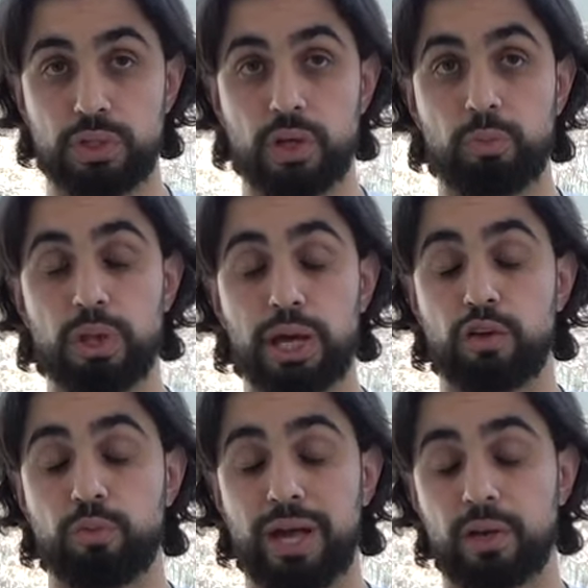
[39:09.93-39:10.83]
the plight
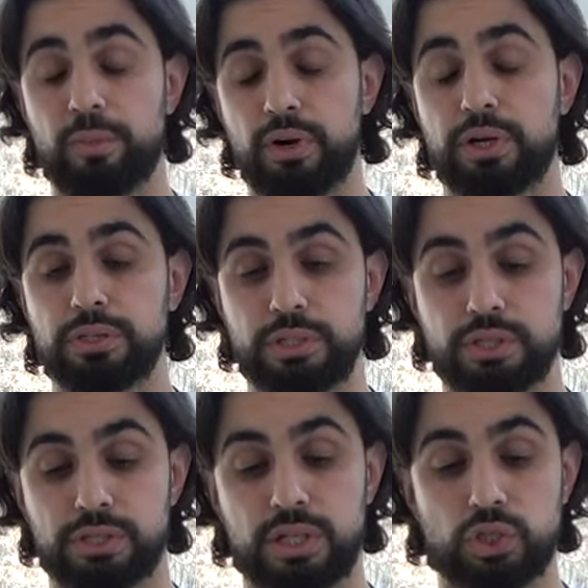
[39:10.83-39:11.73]
of black Americans in
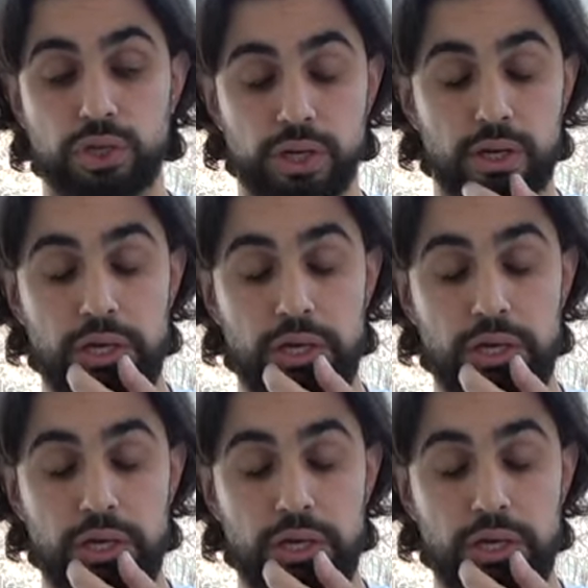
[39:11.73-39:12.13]
this country